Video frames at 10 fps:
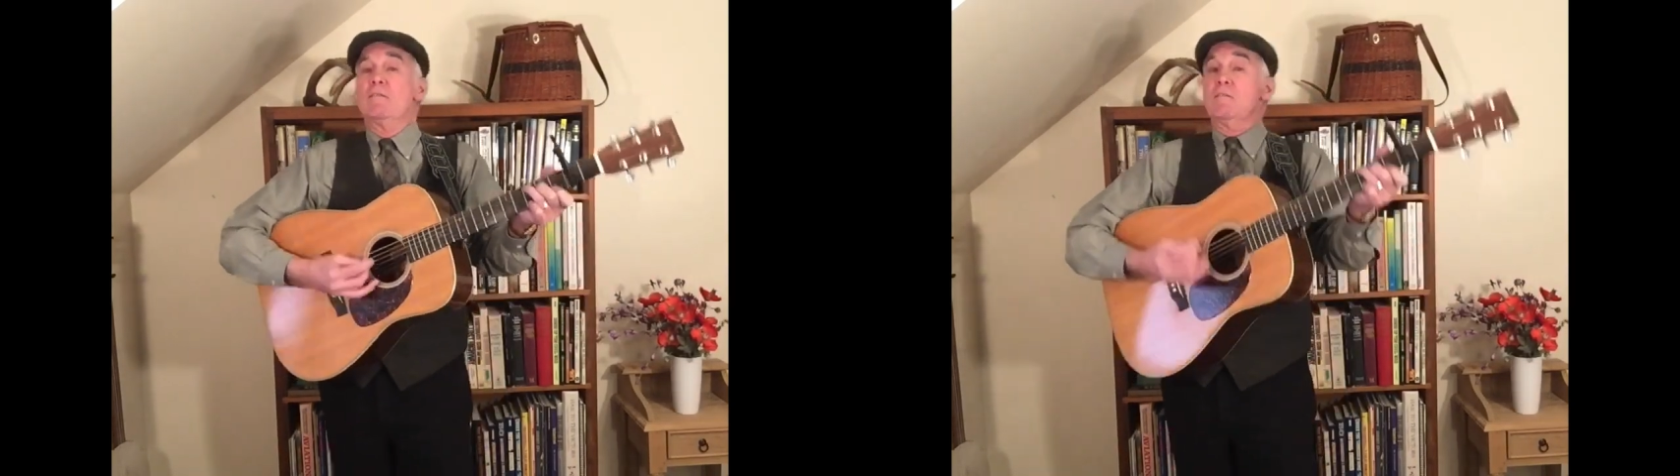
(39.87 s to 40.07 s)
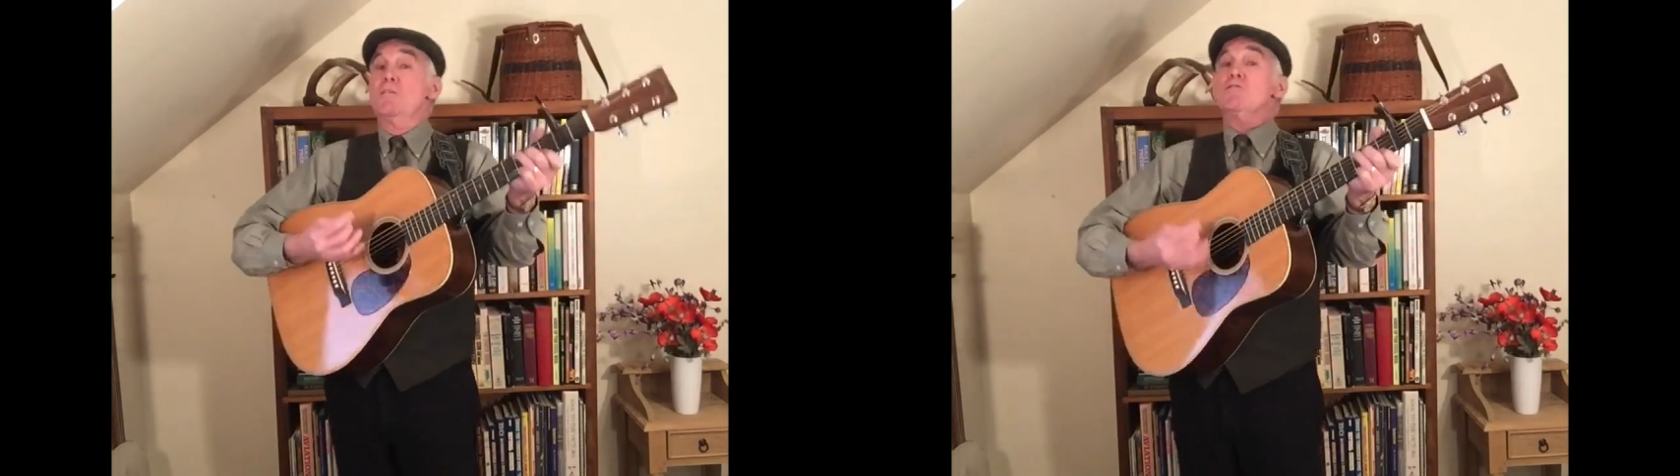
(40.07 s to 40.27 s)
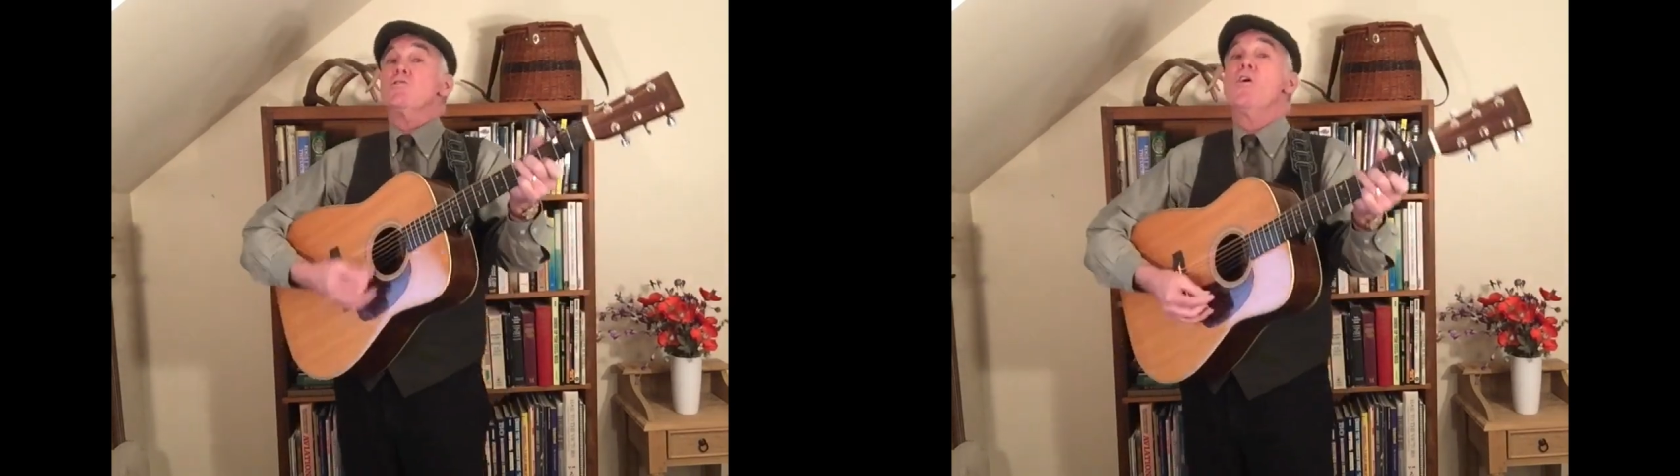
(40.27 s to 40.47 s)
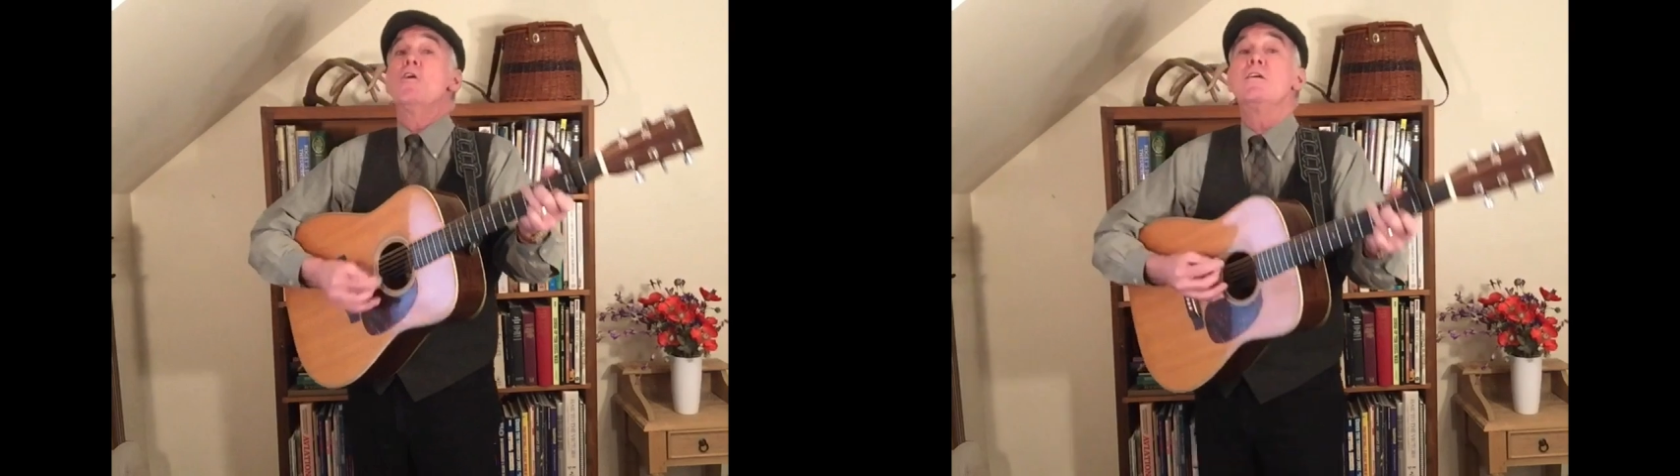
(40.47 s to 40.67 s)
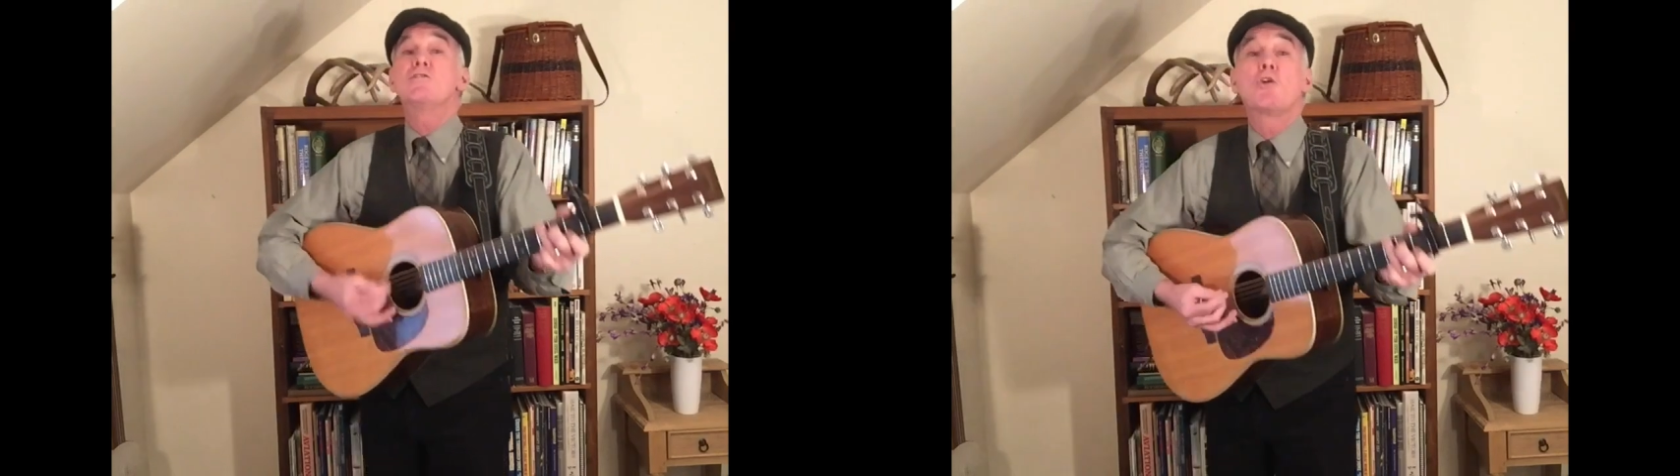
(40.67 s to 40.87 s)
This
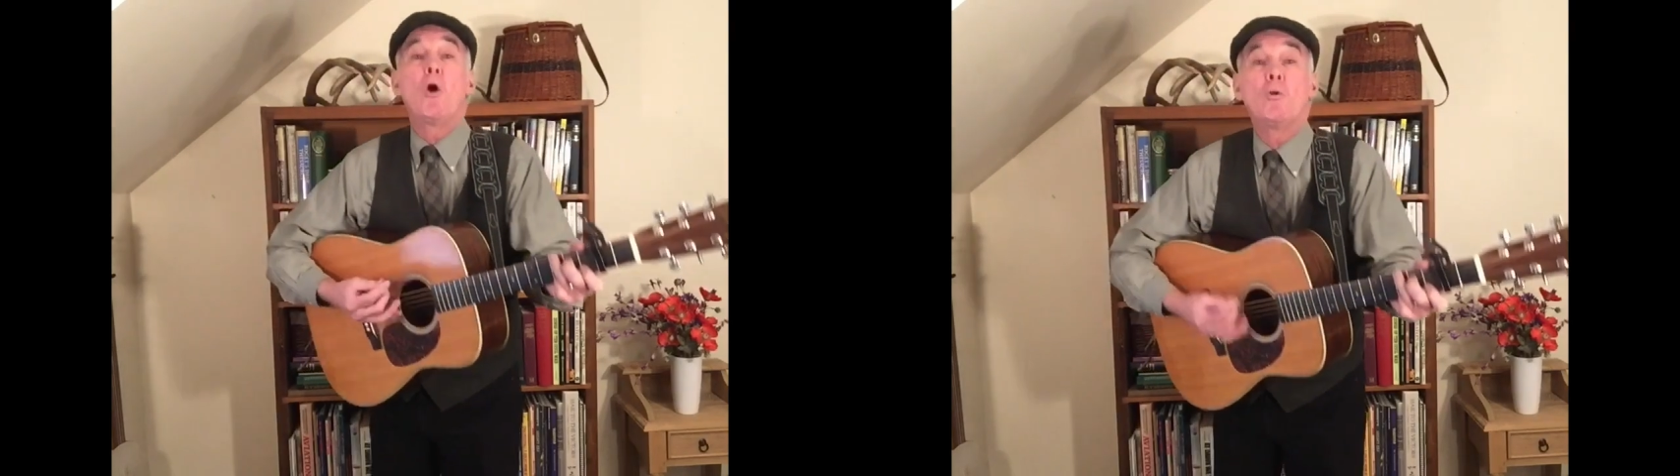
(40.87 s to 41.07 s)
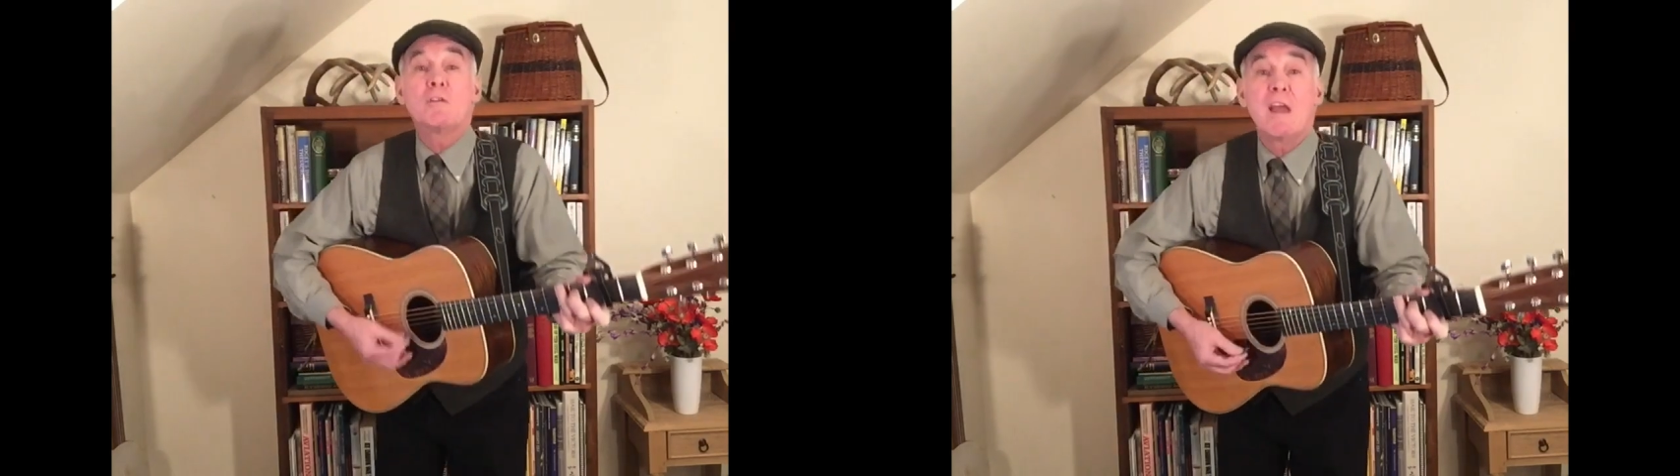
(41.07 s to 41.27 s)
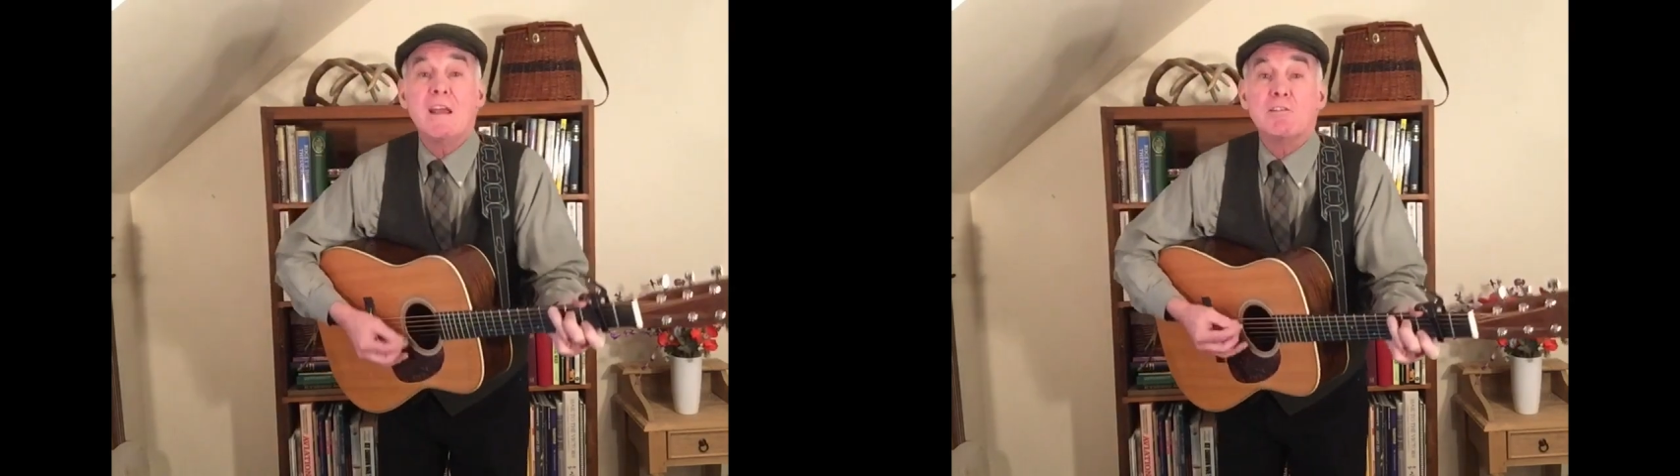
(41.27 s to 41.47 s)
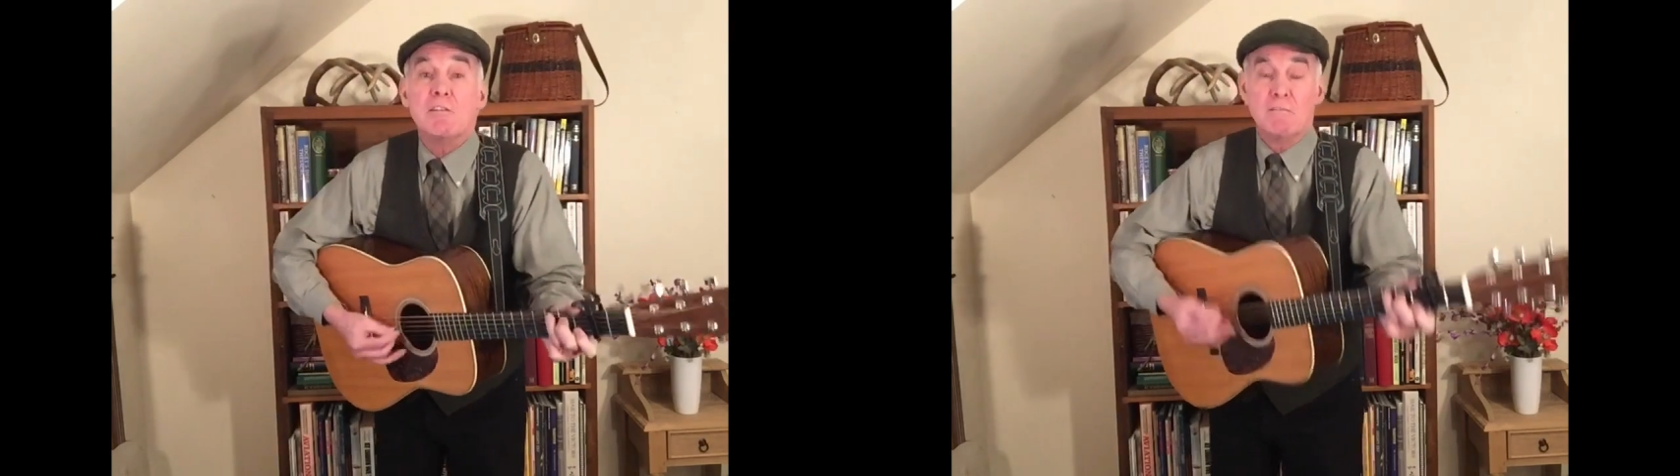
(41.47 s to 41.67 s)
song is called Kate